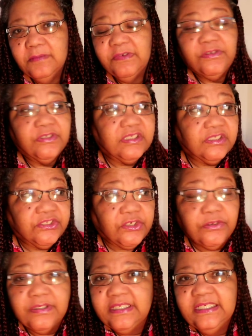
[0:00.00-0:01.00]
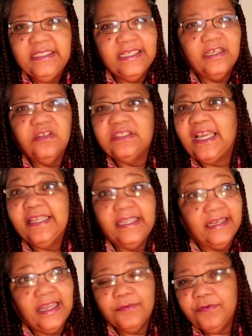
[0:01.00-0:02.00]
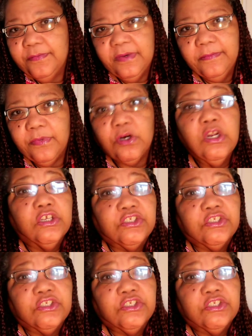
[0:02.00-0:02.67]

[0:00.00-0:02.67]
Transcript: but there's certain details I cannot remember.